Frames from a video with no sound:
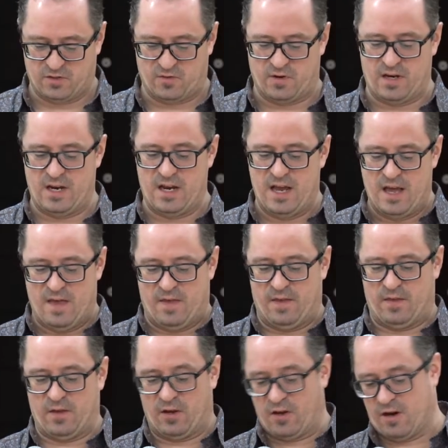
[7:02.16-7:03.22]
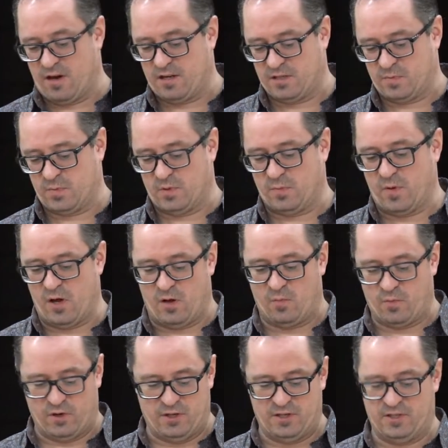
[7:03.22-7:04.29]
agree that the gospel Paul
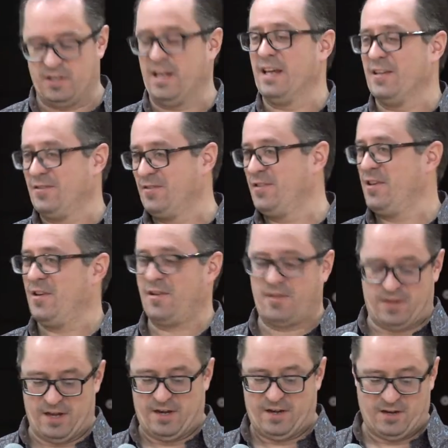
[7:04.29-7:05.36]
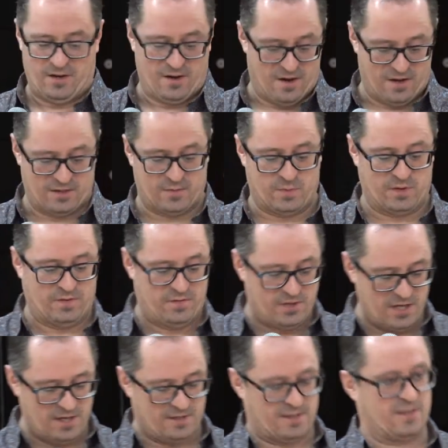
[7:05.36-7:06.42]
preaches is the authentic gospel of
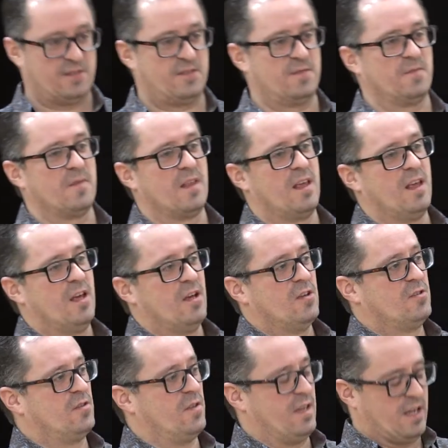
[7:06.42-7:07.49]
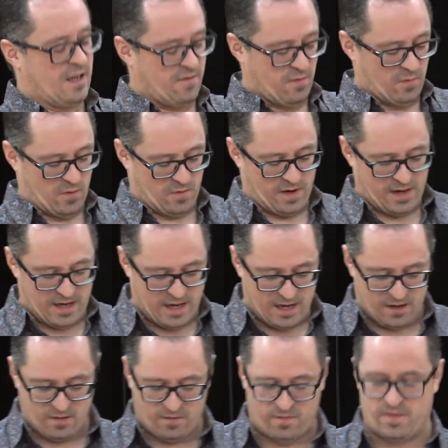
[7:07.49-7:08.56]
Jesus. So they give him the right
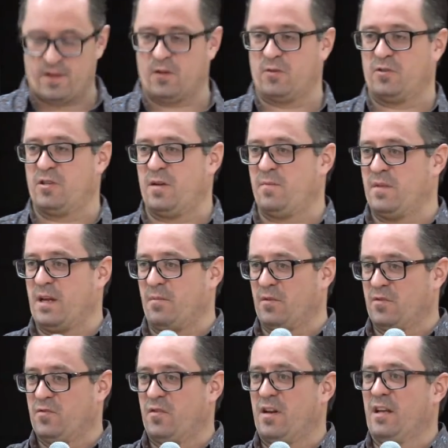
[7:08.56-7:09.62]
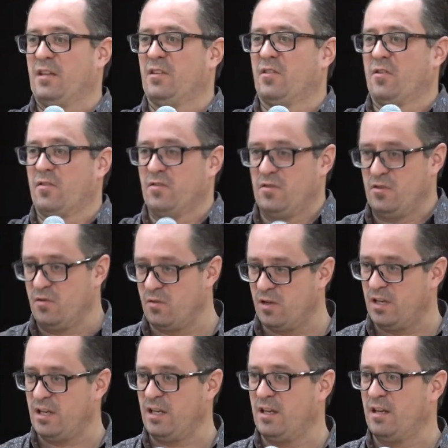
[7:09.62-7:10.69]
hand of fellowship, demonstrating that there is
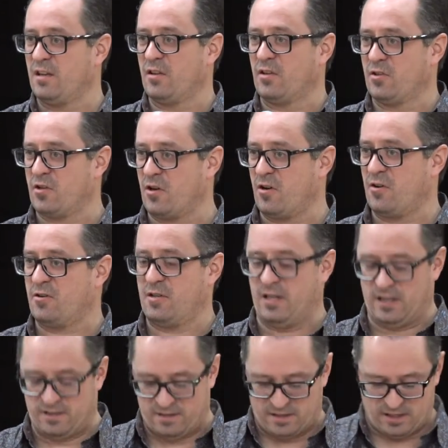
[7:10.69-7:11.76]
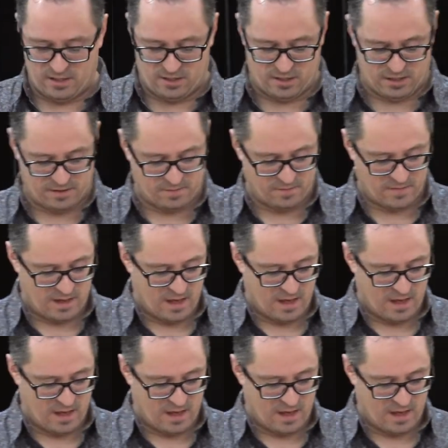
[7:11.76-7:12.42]
unity in the church and its teaching,